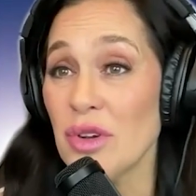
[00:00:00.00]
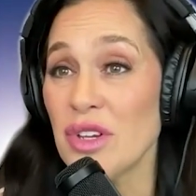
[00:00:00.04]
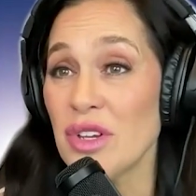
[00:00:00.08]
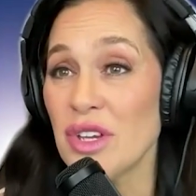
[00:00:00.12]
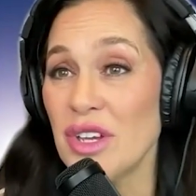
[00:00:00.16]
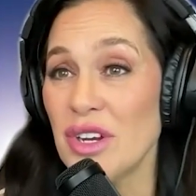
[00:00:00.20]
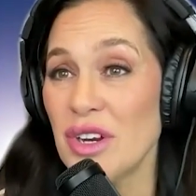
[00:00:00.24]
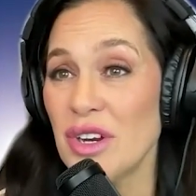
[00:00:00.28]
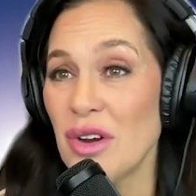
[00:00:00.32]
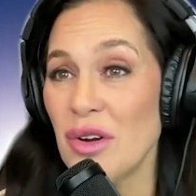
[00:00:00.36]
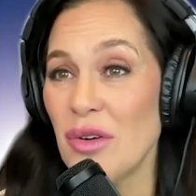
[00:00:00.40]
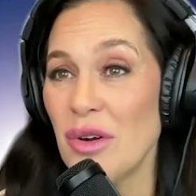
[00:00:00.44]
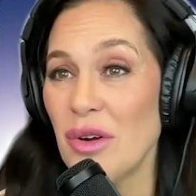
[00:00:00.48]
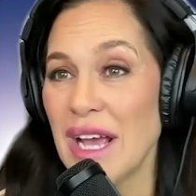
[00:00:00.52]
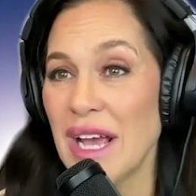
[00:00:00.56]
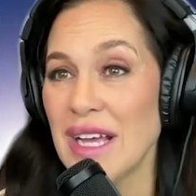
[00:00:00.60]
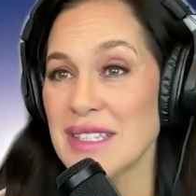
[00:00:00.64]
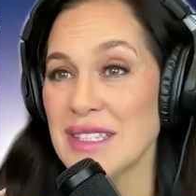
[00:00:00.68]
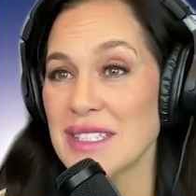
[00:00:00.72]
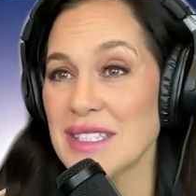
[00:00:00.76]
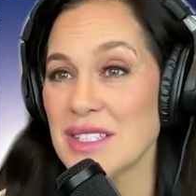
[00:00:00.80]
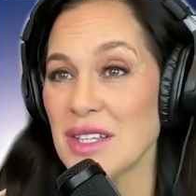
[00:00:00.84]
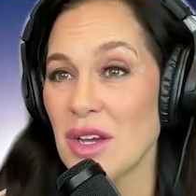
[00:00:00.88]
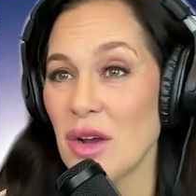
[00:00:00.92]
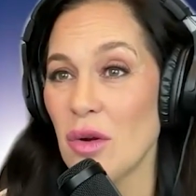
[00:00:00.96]

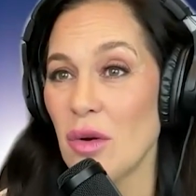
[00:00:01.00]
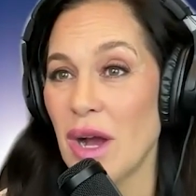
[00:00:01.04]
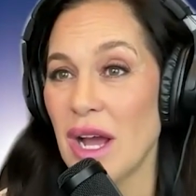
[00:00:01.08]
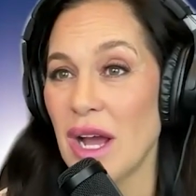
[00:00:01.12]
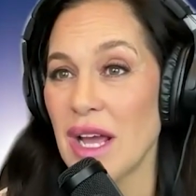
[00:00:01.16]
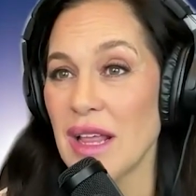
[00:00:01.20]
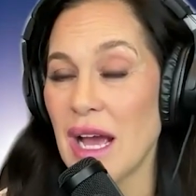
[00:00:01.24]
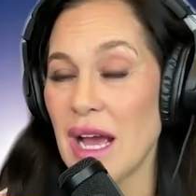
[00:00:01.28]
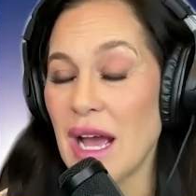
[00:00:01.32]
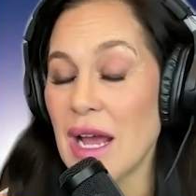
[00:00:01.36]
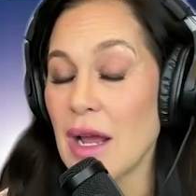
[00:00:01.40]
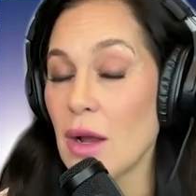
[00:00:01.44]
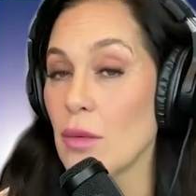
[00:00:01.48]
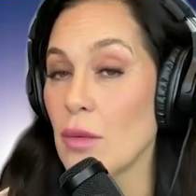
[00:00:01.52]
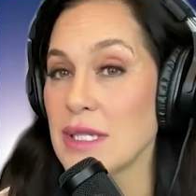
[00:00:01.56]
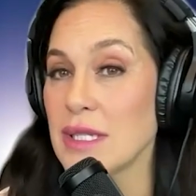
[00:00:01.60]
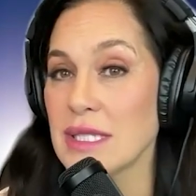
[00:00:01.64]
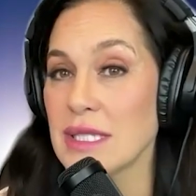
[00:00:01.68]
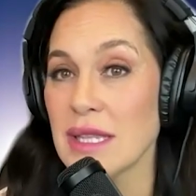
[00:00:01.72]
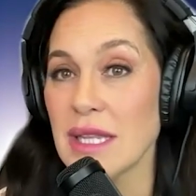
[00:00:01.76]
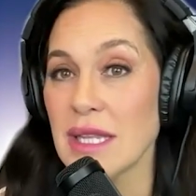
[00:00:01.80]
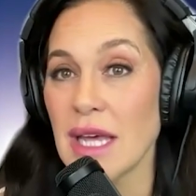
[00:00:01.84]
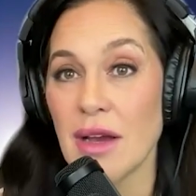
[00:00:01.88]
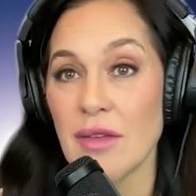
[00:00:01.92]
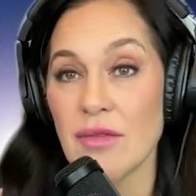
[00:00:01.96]
And so I always
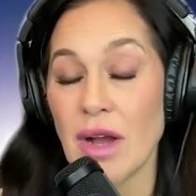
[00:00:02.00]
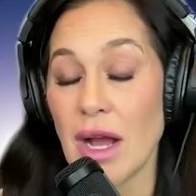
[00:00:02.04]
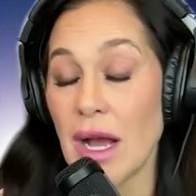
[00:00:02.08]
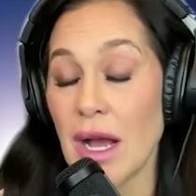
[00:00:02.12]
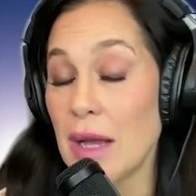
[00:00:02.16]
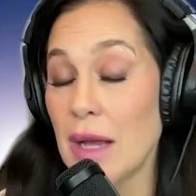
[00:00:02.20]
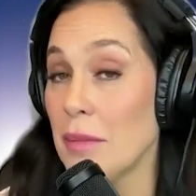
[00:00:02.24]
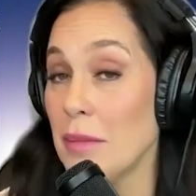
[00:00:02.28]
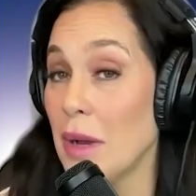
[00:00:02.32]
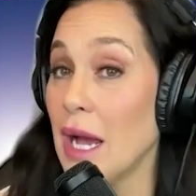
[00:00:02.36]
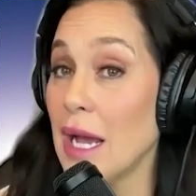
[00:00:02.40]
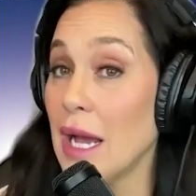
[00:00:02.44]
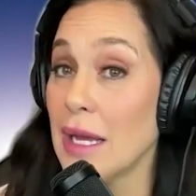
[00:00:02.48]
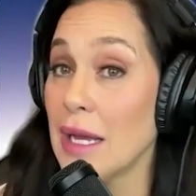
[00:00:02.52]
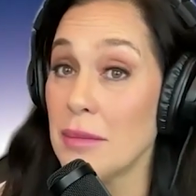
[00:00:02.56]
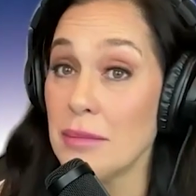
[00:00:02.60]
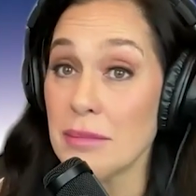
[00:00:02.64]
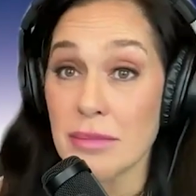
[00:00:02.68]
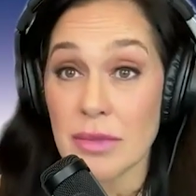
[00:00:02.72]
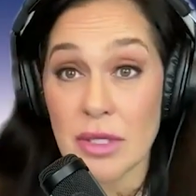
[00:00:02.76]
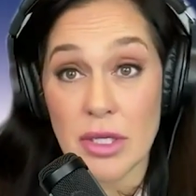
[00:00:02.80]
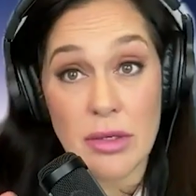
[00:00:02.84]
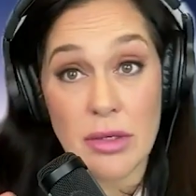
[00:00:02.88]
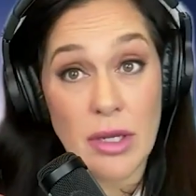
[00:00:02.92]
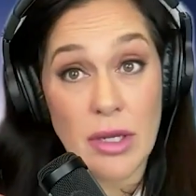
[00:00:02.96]
love, I am,
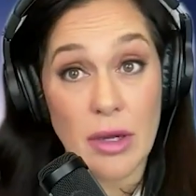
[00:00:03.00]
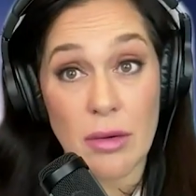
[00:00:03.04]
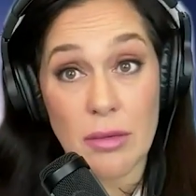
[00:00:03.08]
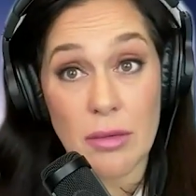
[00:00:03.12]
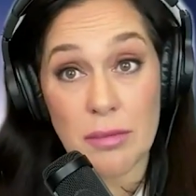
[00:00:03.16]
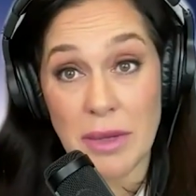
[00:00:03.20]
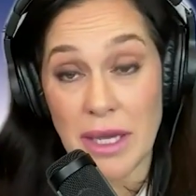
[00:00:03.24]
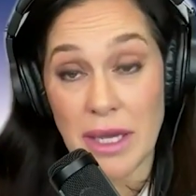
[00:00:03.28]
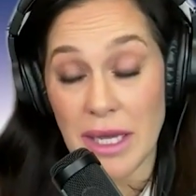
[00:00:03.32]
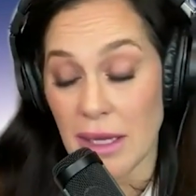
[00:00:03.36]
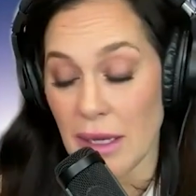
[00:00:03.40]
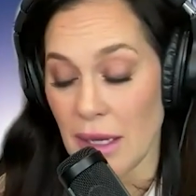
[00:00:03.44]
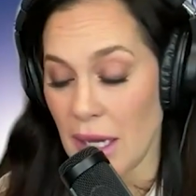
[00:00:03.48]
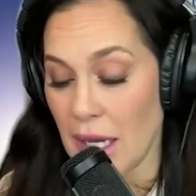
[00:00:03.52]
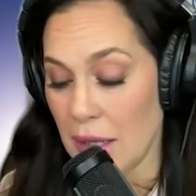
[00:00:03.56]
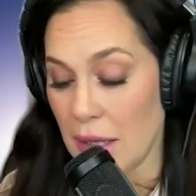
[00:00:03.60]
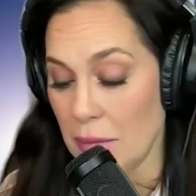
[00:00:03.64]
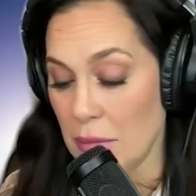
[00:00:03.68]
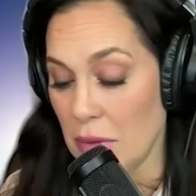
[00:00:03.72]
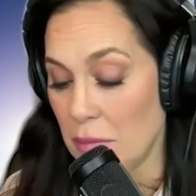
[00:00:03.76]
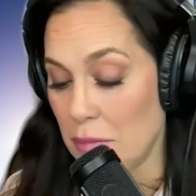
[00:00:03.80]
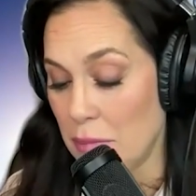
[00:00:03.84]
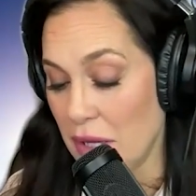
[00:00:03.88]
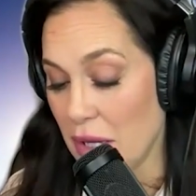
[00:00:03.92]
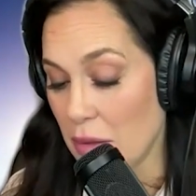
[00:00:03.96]
me, I am
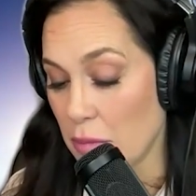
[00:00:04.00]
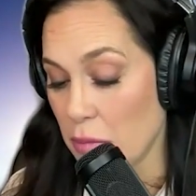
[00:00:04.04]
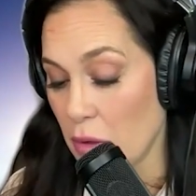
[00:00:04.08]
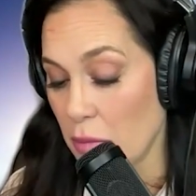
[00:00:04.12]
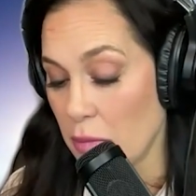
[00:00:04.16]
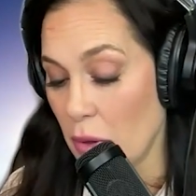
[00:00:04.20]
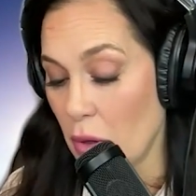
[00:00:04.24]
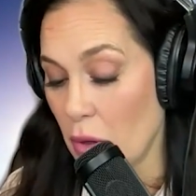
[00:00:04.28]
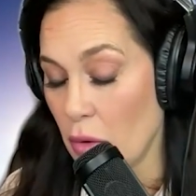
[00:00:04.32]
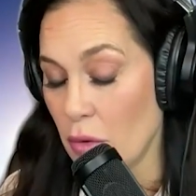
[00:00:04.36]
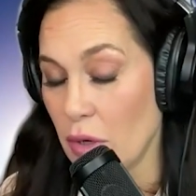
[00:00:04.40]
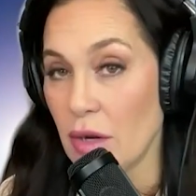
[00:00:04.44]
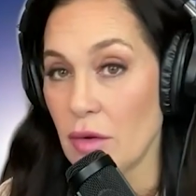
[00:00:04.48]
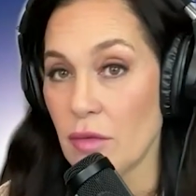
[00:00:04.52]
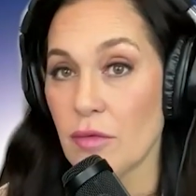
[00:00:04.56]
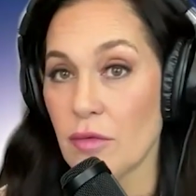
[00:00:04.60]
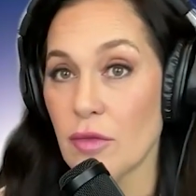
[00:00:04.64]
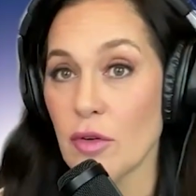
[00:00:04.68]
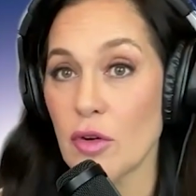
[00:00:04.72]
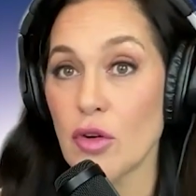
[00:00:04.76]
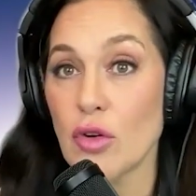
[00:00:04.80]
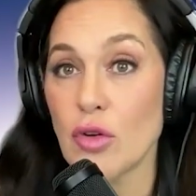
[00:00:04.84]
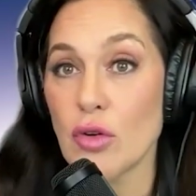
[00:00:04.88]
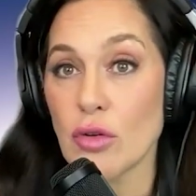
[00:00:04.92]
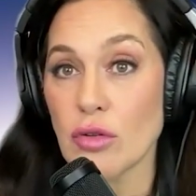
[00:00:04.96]
a big proponent for
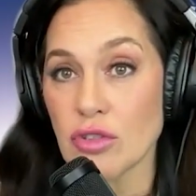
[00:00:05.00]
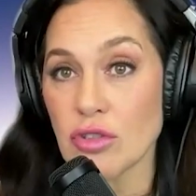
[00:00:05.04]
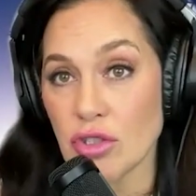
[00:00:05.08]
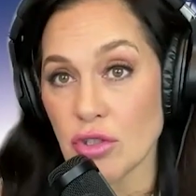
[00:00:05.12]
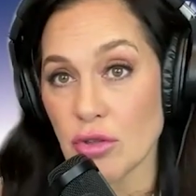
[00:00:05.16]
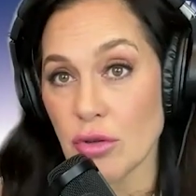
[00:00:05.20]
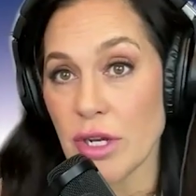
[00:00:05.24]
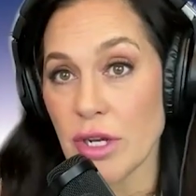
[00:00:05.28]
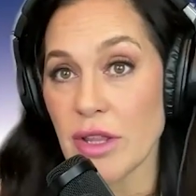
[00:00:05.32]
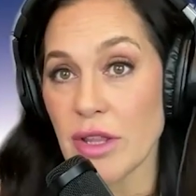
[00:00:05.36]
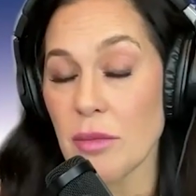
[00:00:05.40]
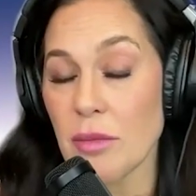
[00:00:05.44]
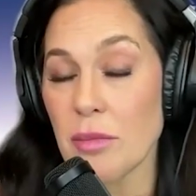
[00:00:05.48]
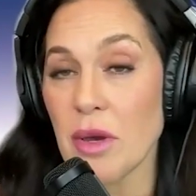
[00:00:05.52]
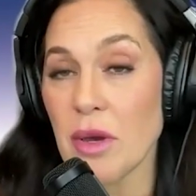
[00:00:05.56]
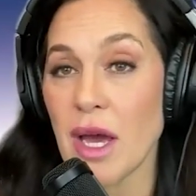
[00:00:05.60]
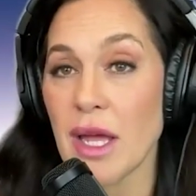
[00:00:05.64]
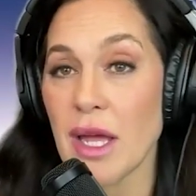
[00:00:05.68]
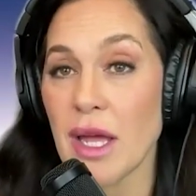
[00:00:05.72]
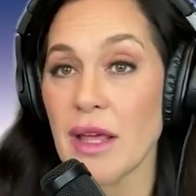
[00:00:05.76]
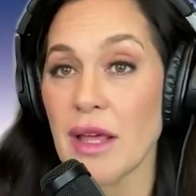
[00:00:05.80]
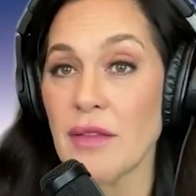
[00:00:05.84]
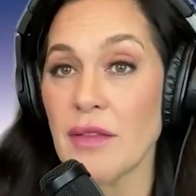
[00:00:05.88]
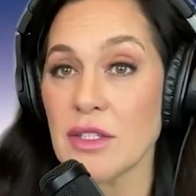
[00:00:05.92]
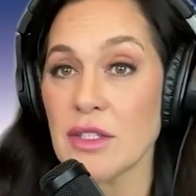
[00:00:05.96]
nurturing the
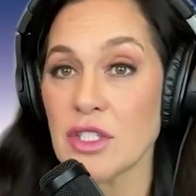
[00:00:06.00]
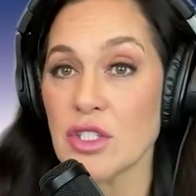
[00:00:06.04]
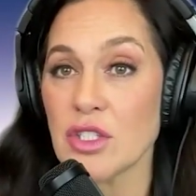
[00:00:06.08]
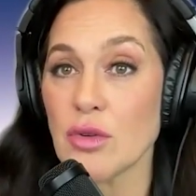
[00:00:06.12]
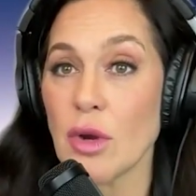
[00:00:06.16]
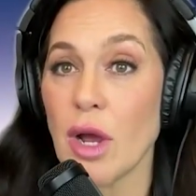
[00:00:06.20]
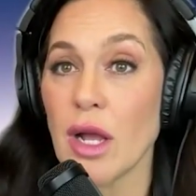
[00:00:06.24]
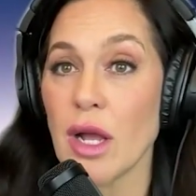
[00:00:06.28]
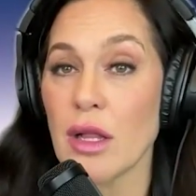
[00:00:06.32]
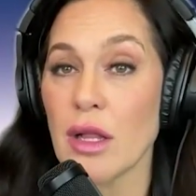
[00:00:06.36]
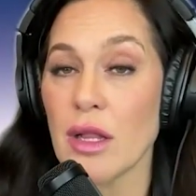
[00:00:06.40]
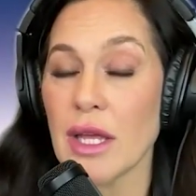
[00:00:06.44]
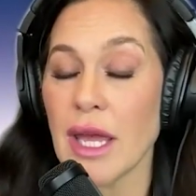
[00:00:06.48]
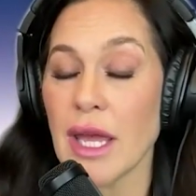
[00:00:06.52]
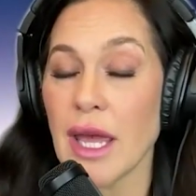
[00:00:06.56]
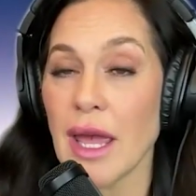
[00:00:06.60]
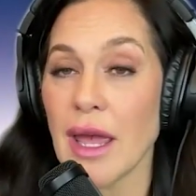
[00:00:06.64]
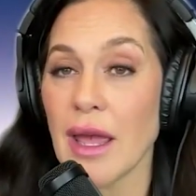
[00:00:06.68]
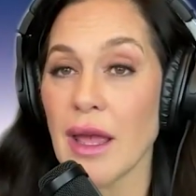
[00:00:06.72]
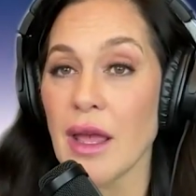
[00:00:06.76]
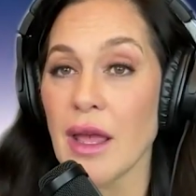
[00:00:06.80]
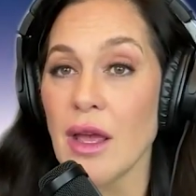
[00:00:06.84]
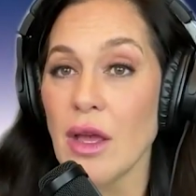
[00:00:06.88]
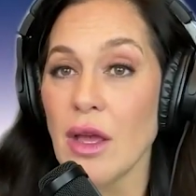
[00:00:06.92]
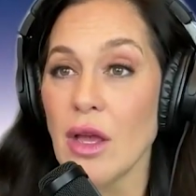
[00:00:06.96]
body that's
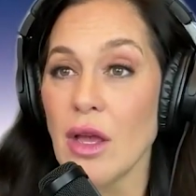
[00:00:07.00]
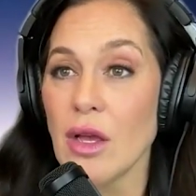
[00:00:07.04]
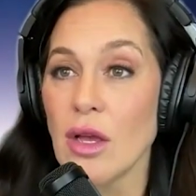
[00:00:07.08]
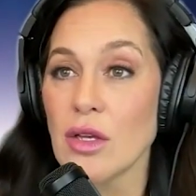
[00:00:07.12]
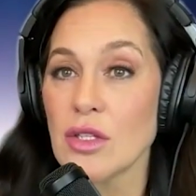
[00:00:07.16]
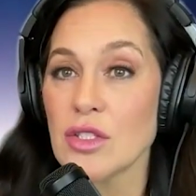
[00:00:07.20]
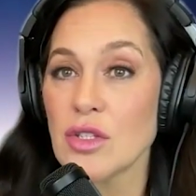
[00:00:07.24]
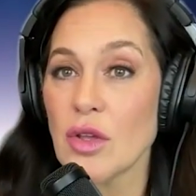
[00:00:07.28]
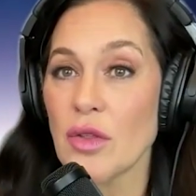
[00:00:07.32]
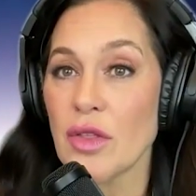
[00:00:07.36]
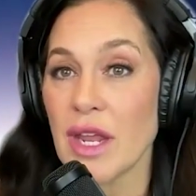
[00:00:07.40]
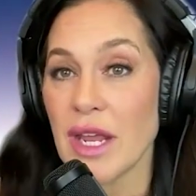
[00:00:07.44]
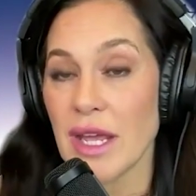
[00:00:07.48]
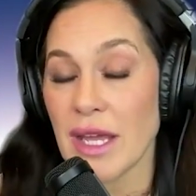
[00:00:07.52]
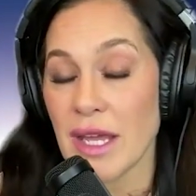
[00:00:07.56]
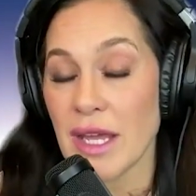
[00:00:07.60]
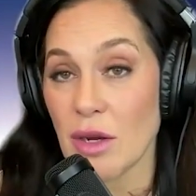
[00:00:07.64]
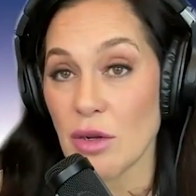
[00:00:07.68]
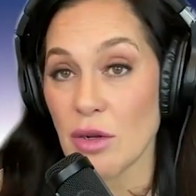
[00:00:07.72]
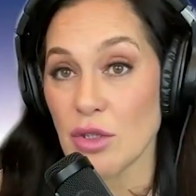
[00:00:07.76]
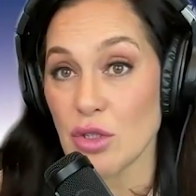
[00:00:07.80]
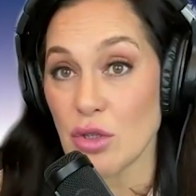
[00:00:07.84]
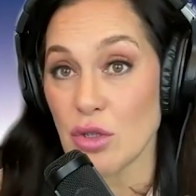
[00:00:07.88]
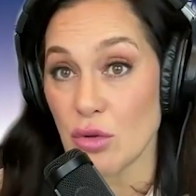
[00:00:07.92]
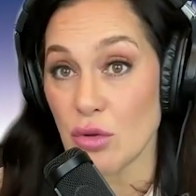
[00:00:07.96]
struggling so that it
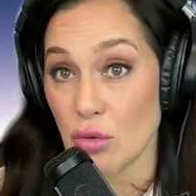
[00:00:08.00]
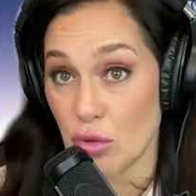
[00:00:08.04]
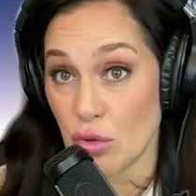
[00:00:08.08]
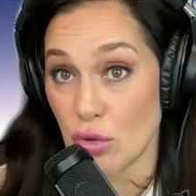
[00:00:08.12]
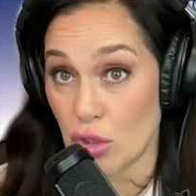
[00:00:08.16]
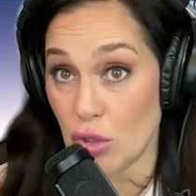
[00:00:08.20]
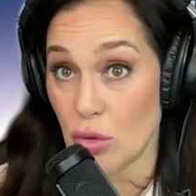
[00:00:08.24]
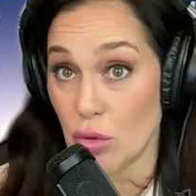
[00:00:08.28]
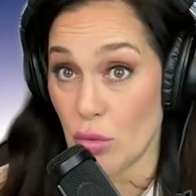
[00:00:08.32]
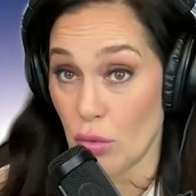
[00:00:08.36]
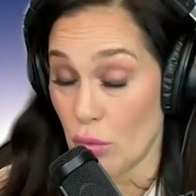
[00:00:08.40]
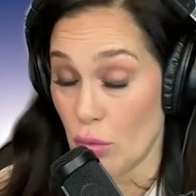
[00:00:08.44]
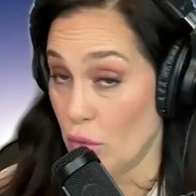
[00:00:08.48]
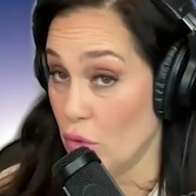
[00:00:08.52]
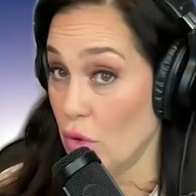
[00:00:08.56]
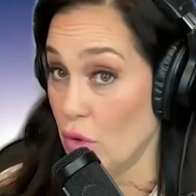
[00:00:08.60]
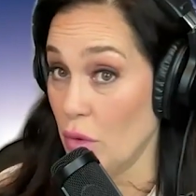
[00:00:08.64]
can do